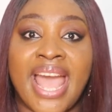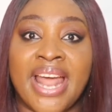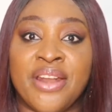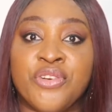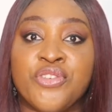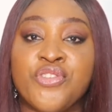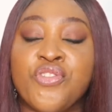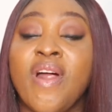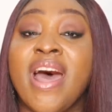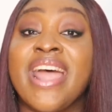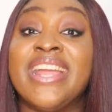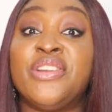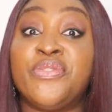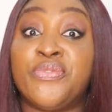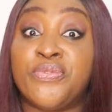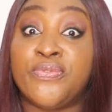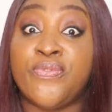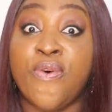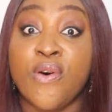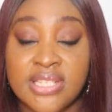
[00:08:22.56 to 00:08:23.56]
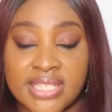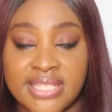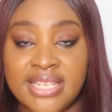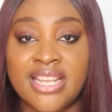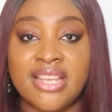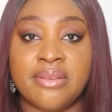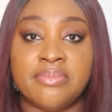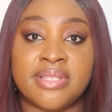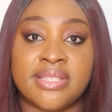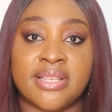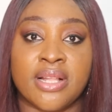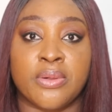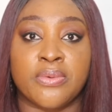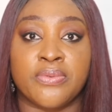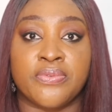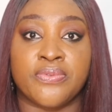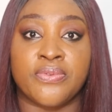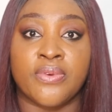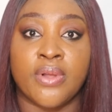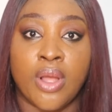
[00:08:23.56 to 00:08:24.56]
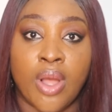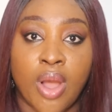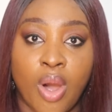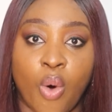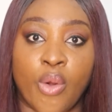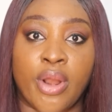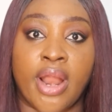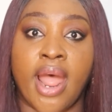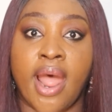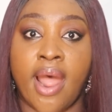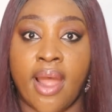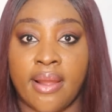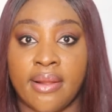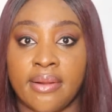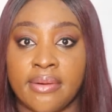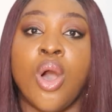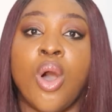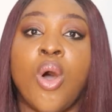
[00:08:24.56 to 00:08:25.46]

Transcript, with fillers: and tried forcing himself on her.